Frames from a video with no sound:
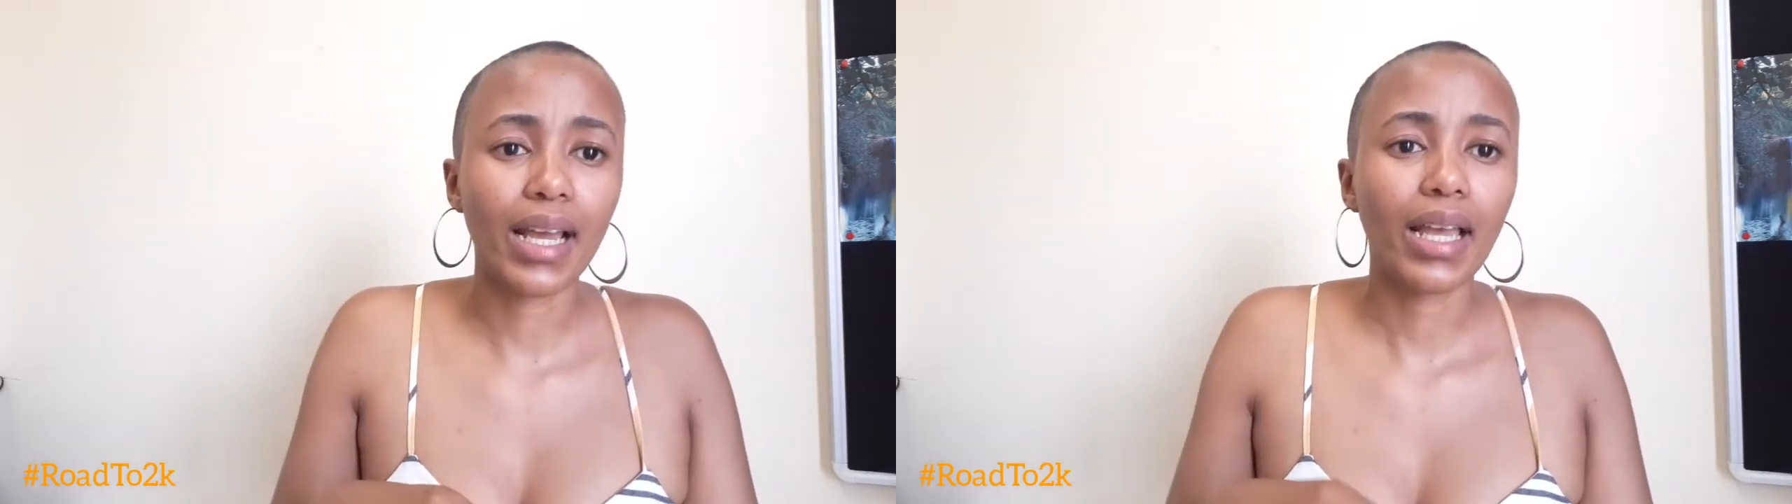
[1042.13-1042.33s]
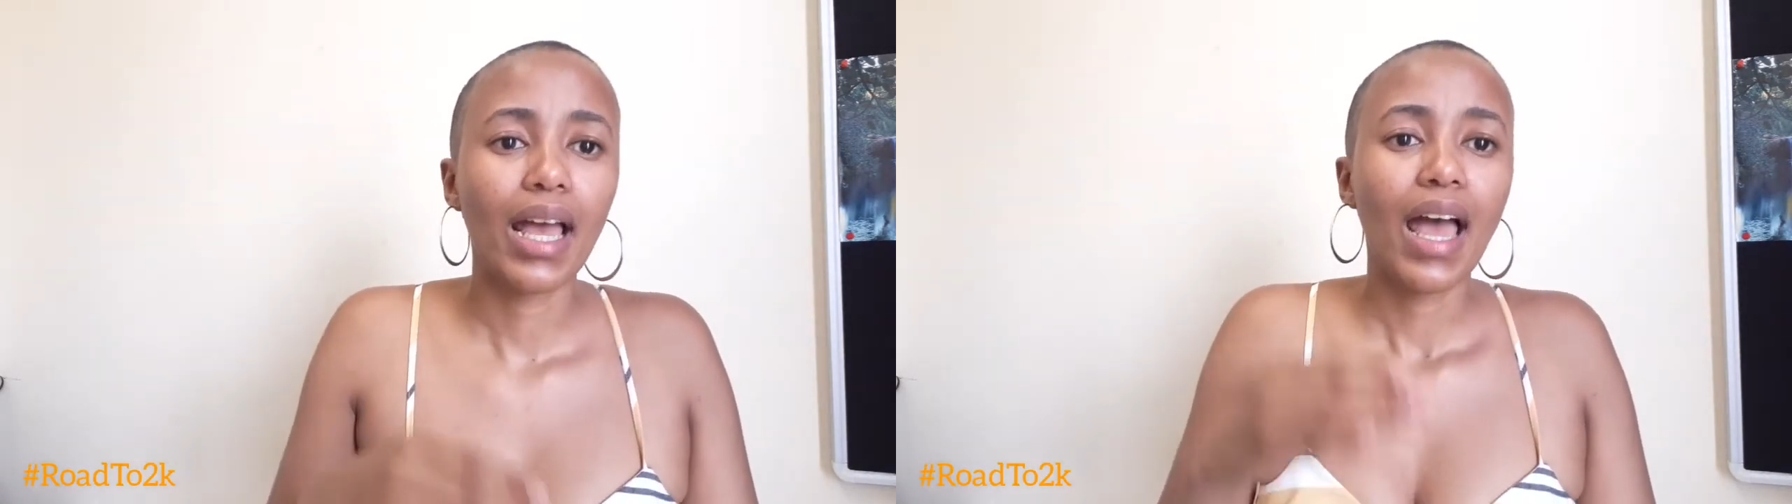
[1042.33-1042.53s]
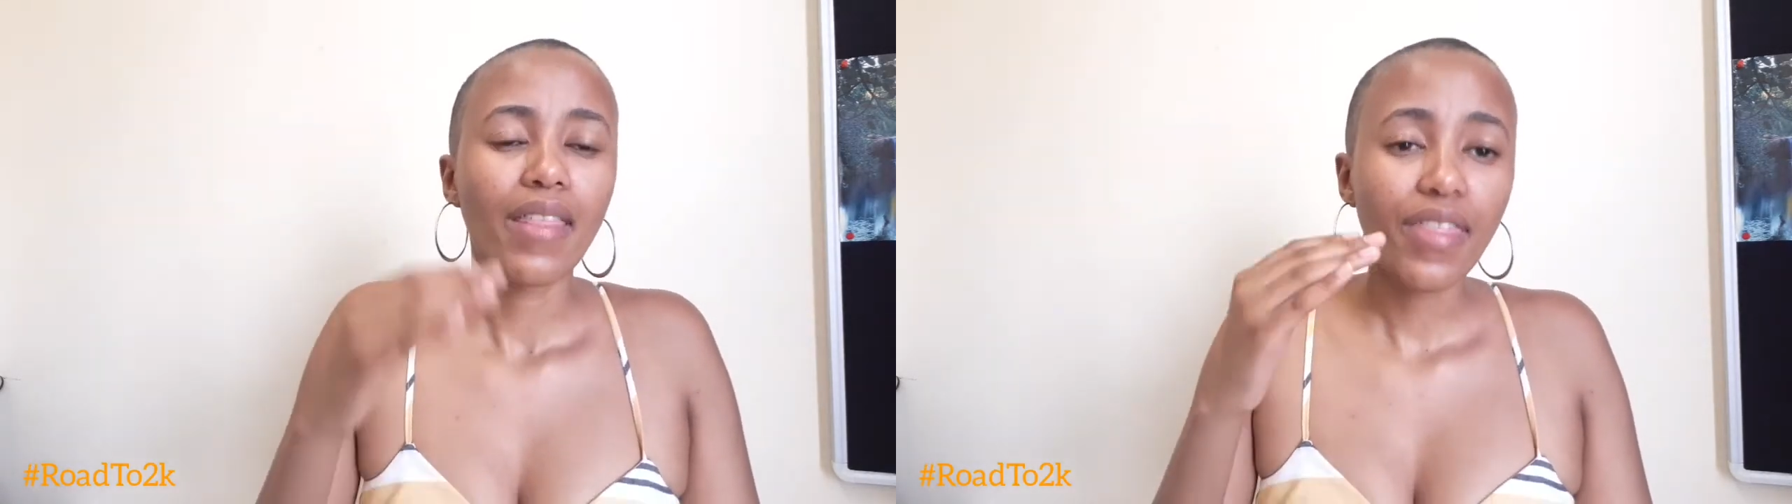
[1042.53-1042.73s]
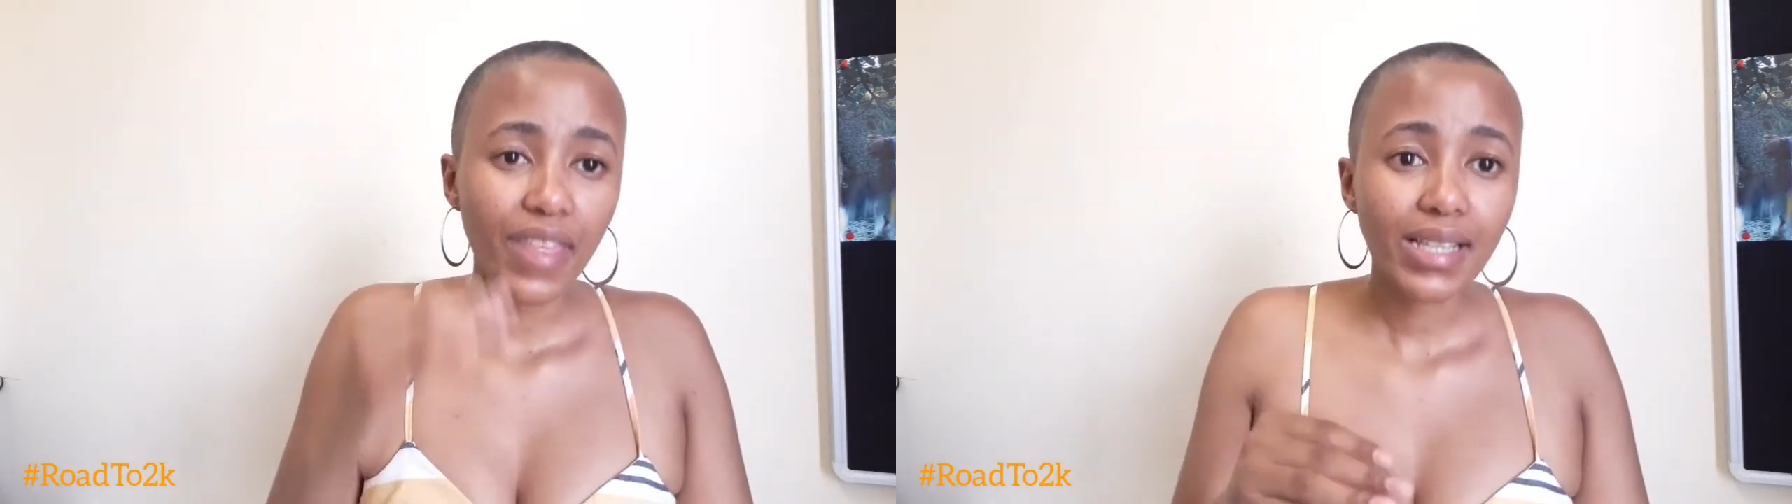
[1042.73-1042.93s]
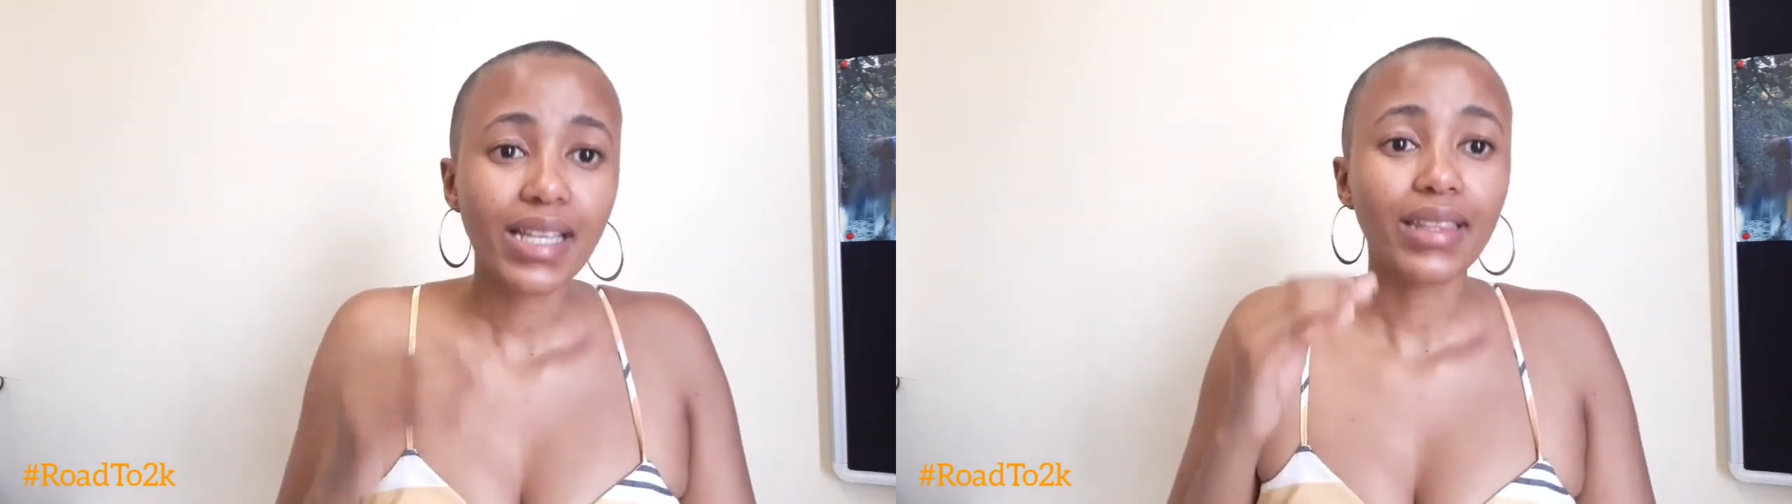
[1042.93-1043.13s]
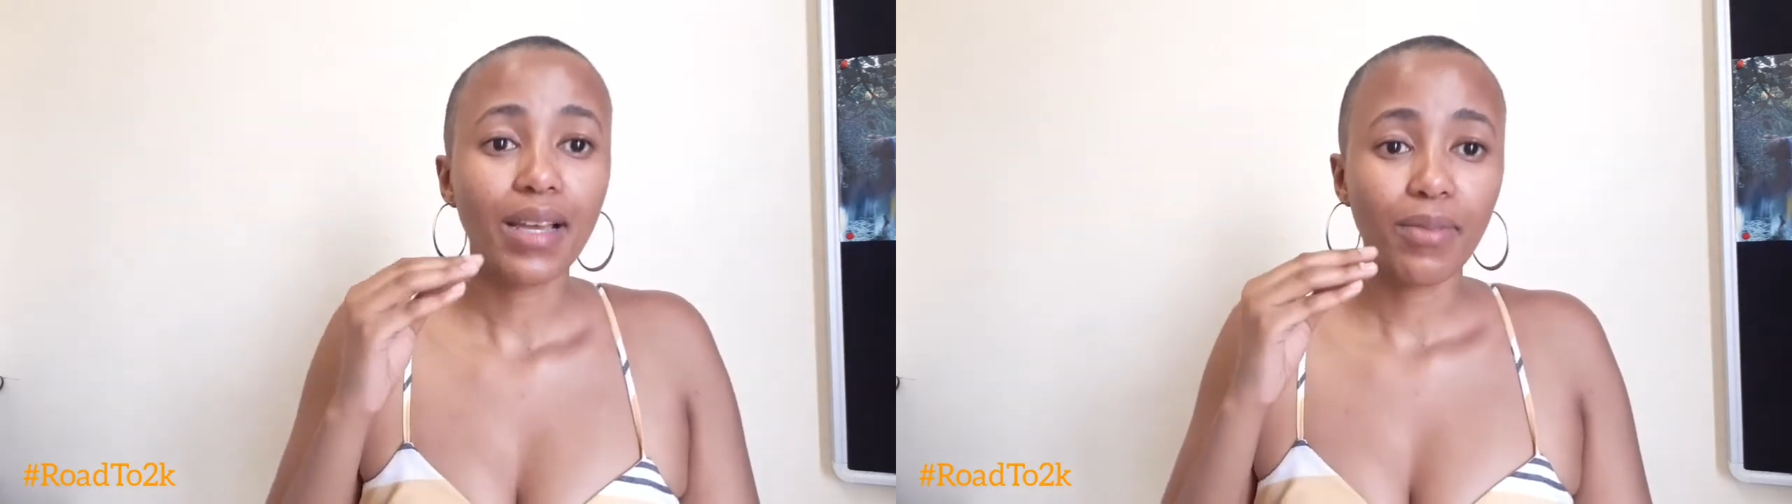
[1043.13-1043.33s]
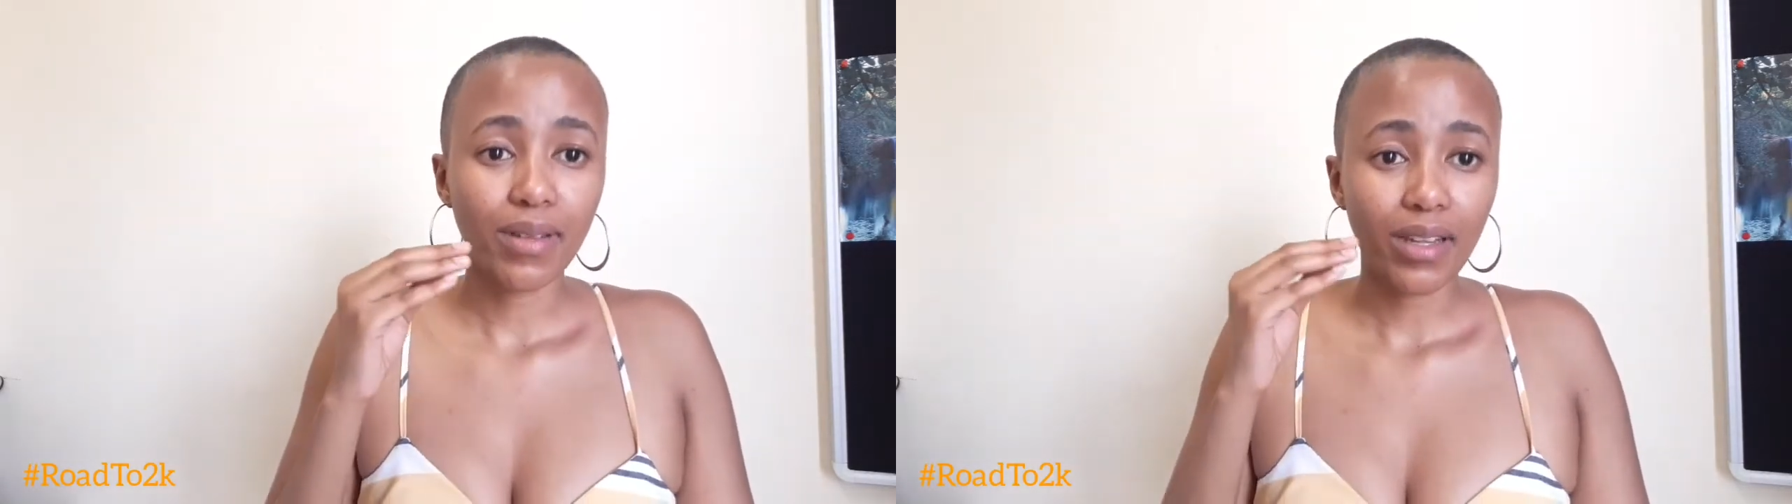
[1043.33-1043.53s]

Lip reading: Like the things that they